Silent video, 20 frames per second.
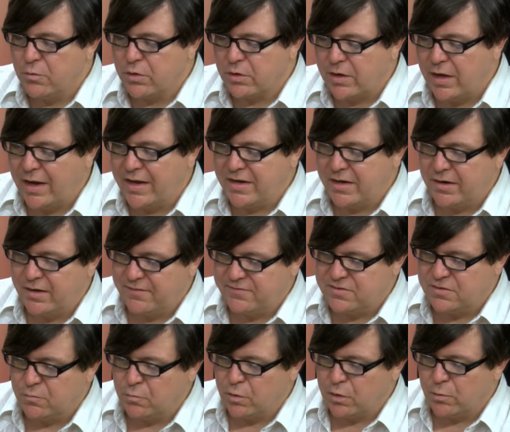were kind enough
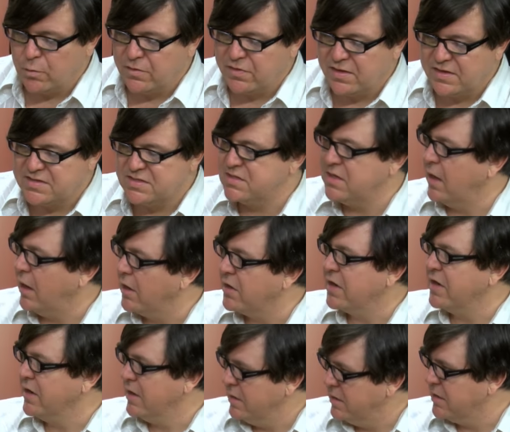to work with us on,
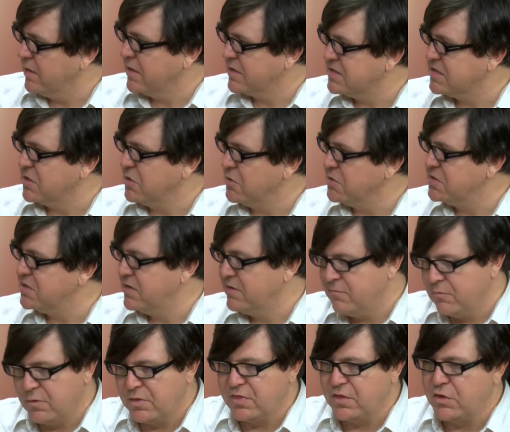a, on an
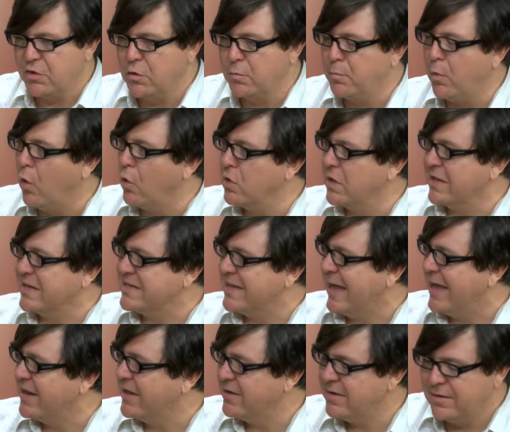exclusive with the new polling
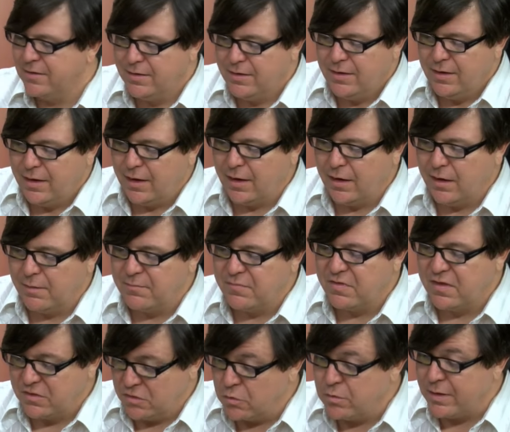data um,
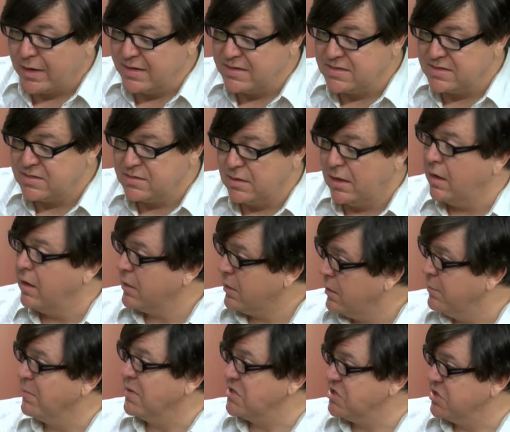that you guys uh,
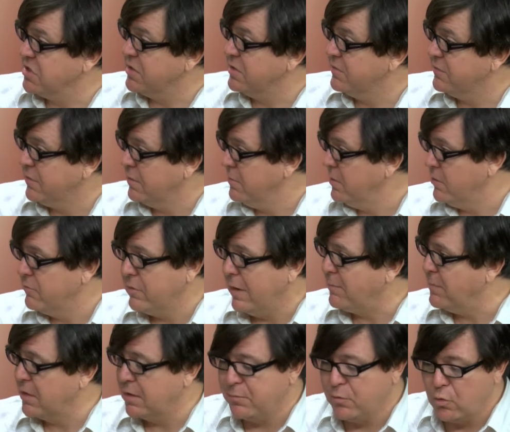commissioned from a
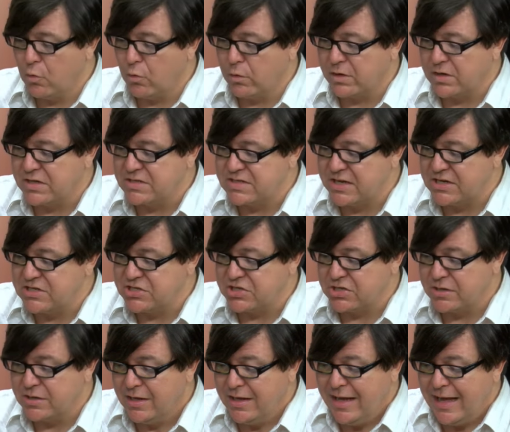reputable
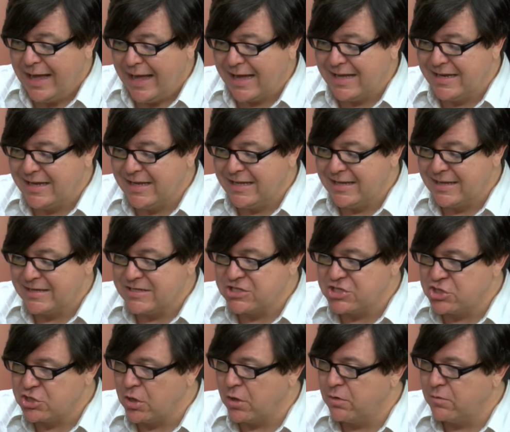organization, and it
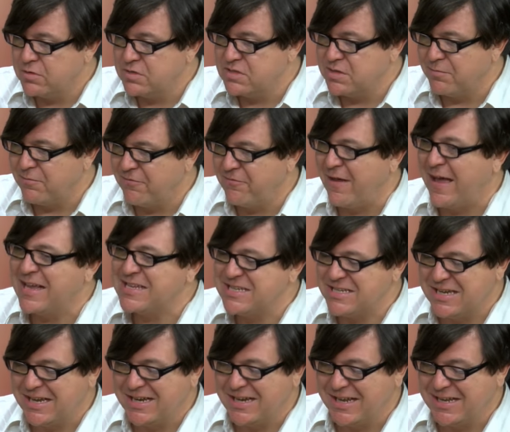showed some
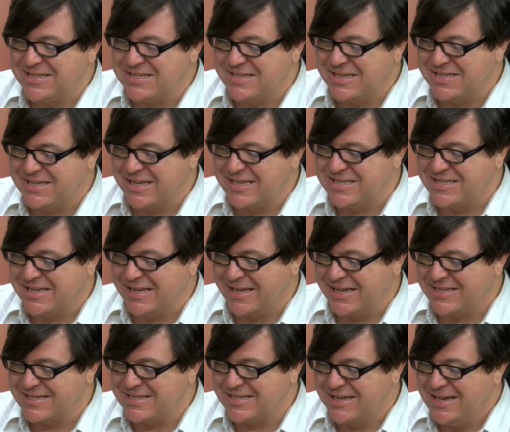fascinating
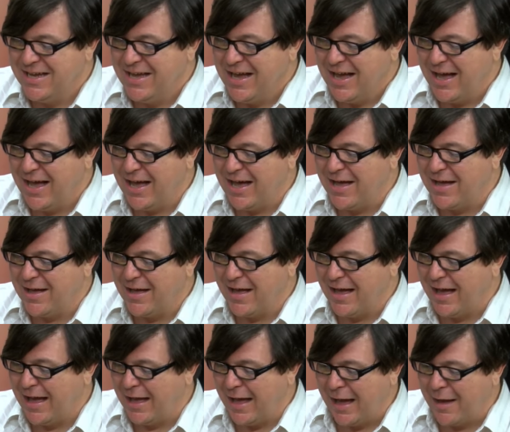statistics. Uh,
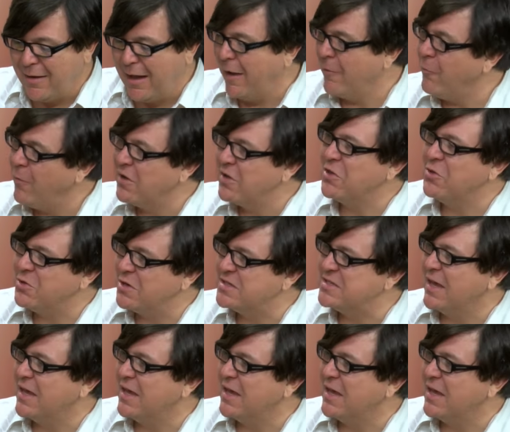I, I want you to